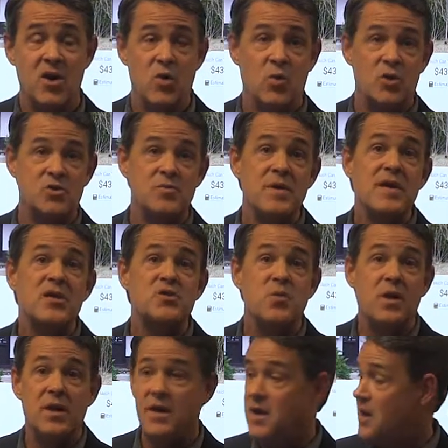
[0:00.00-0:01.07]
Which means
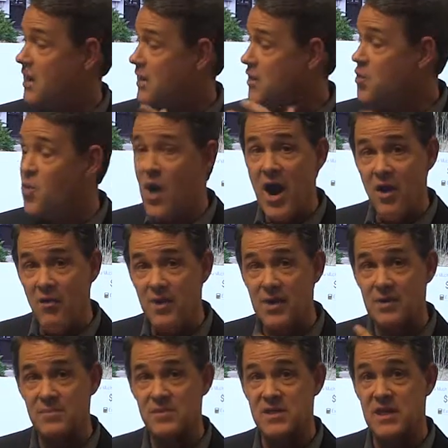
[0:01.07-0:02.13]
when an inquiry
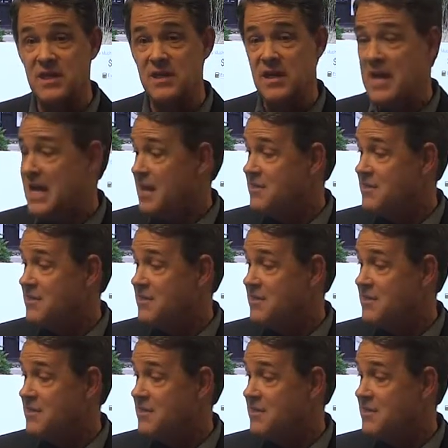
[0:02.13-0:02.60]
comes in,